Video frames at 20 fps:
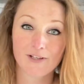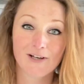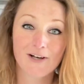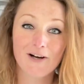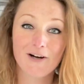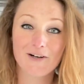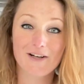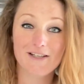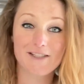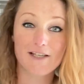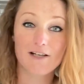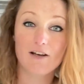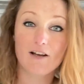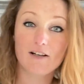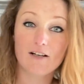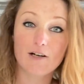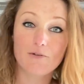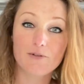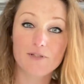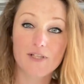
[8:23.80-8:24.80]
Okay, so
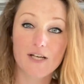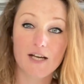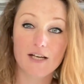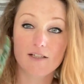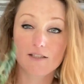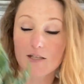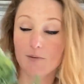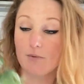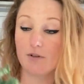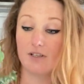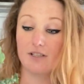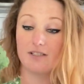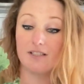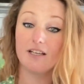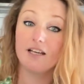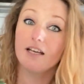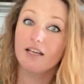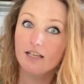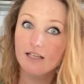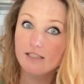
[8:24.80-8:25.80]
like I was saying, some of this
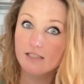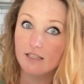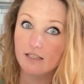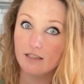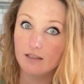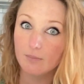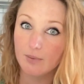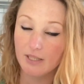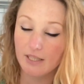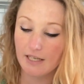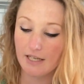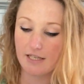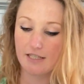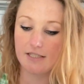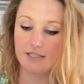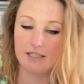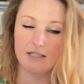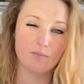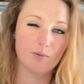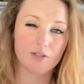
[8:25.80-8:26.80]
is a little bit
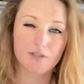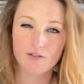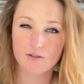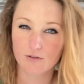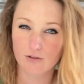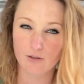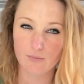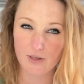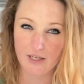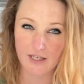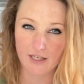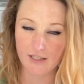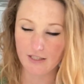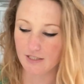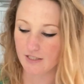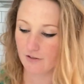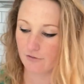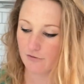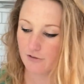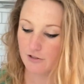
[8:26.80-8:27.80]
lacy, but it's not going to make any
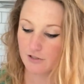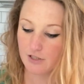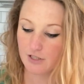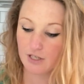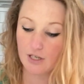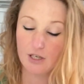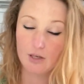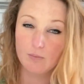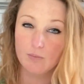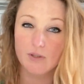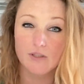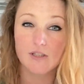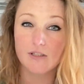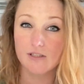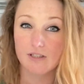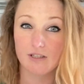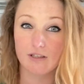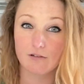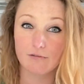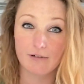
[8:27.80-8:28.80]
difference. But it does
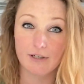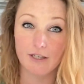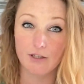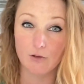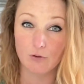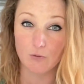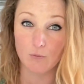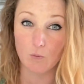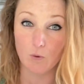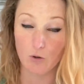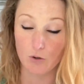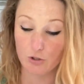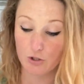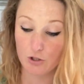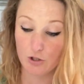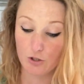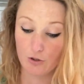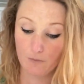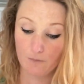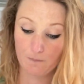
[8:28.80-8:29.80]
need a really good
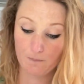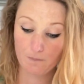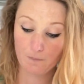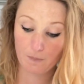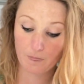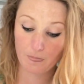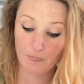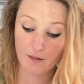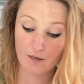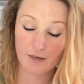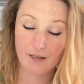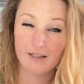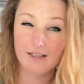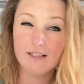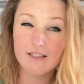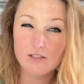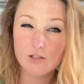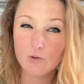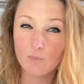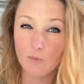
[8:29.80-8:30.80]
wash. It
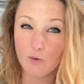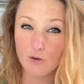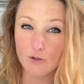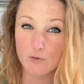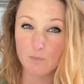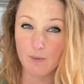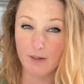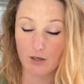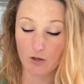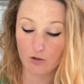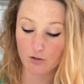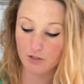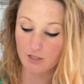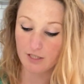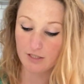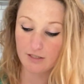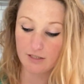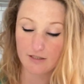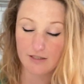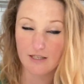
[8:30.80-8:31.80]
needs a good wash because
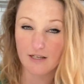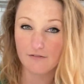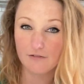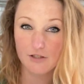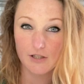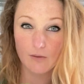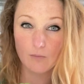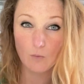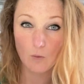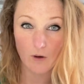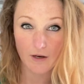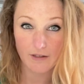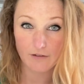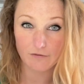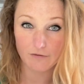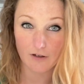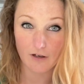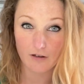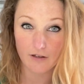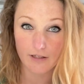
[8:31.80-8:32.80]
it does have some
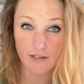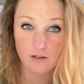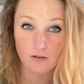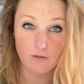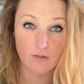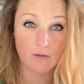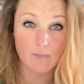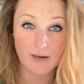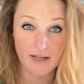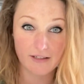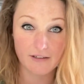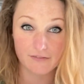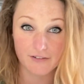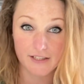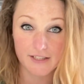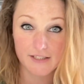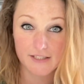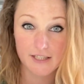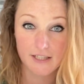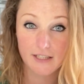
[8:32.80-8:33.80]
whitefly on the back of
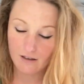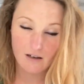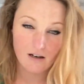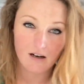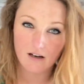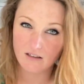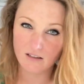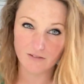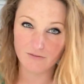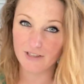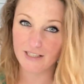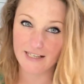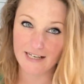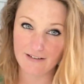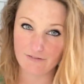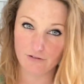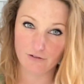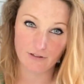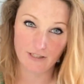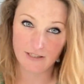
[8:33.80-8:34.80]
it. I don't really
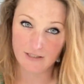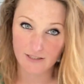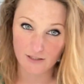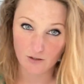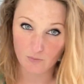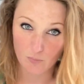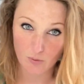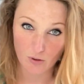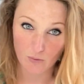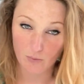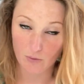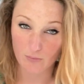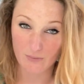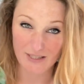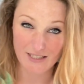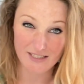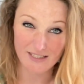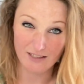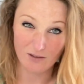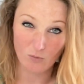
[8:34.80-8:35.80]
have a great deal of problem
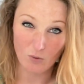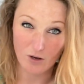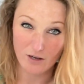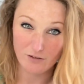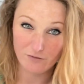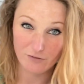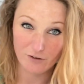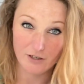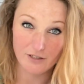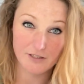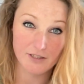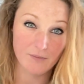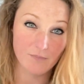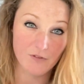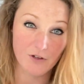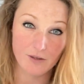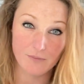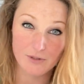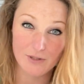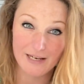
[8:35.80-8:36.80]
eating whitefly.
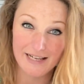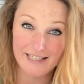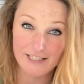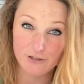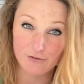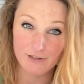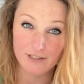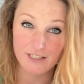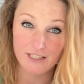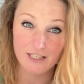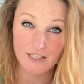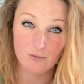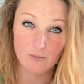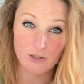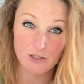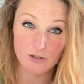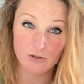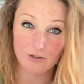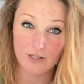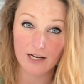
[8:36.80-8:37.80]
Sometimes later in the year we
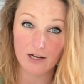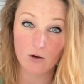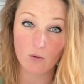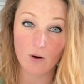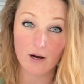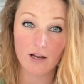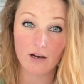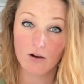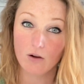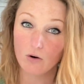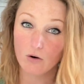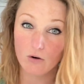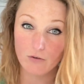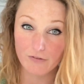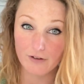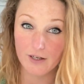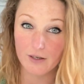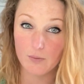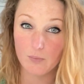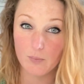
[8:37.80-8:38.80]
do get quite a lot of
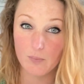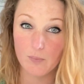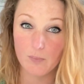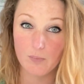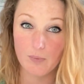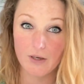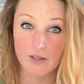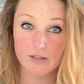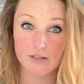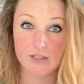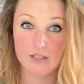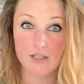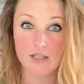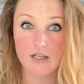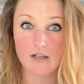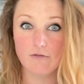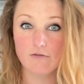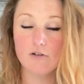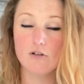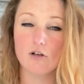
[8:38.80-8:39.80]
it. But
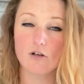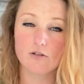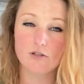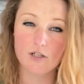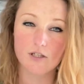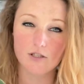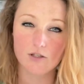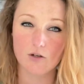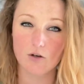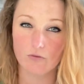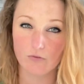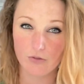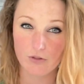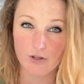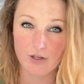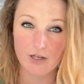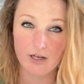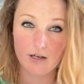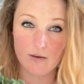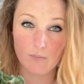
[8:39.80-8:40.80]
if you noticed on
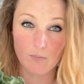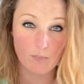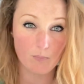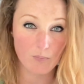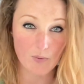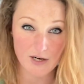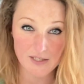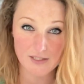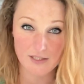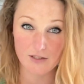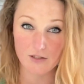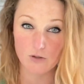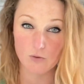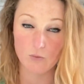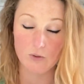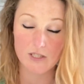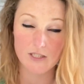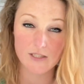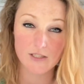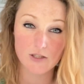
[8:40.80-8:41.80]
the brassicas,
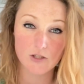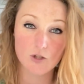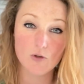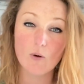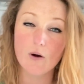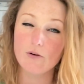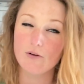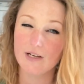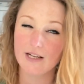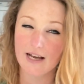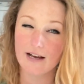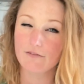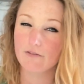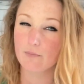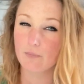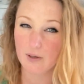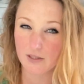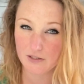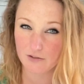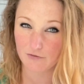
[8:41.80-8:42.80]
we do only have the
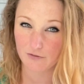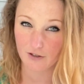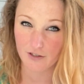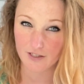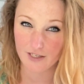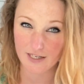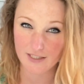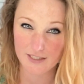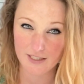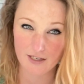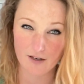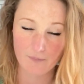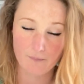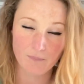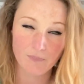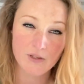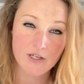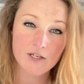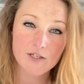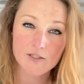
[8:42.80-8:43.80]
butterfly netting.
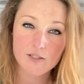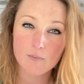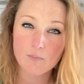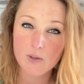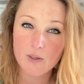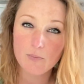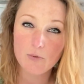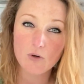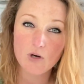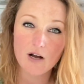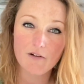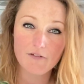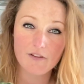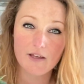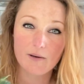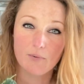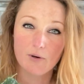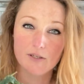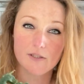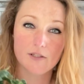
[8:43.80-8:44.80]
Some people cover
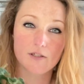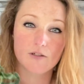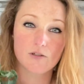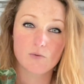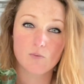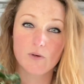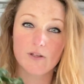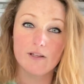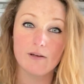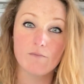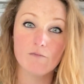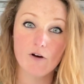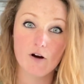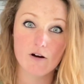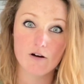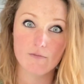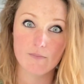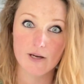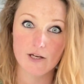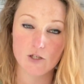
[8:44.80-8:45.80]
their brassicas with
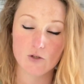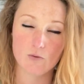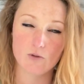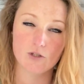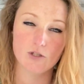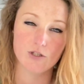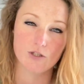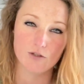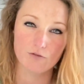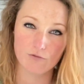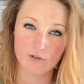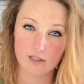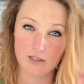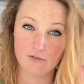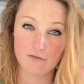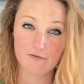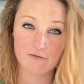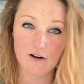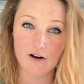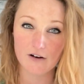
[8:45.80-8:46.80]
Enviromesh, which is a really
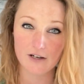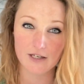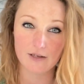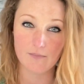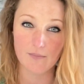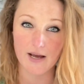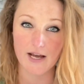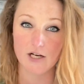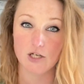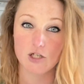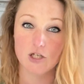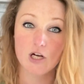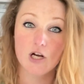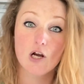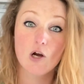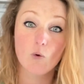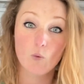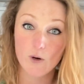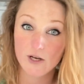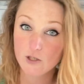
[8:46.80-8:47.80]
fine mesh,
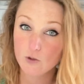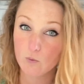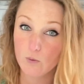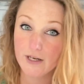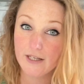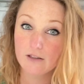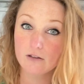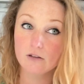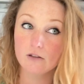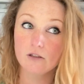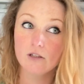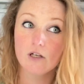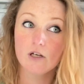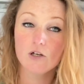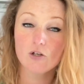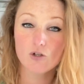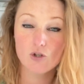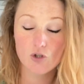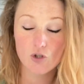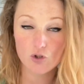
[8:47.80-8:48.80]
which will
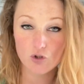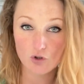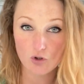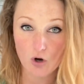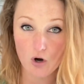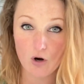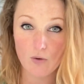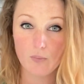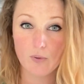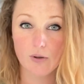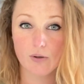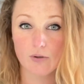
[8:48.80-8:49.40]
stop